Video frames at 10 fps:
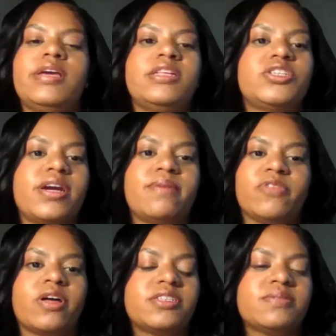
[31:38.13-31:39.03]
Instagram
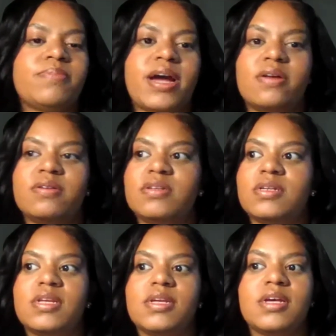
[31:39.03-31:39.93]
Flawless and Brown,
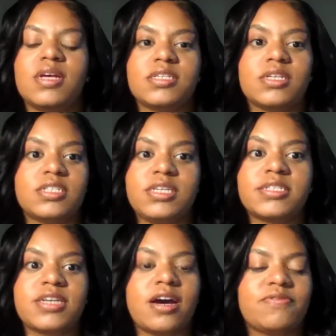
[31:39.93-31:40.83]

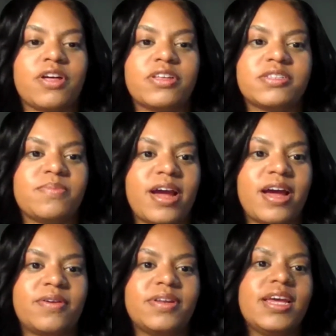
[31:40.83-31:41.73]
TikTok Flawless and
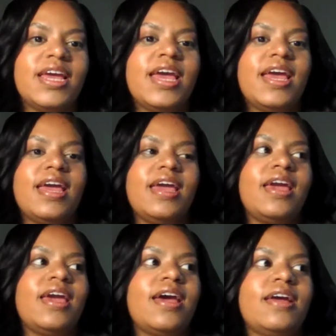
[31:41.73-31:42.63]
Brown.
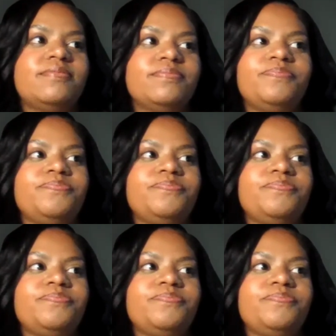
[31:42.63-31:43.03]
And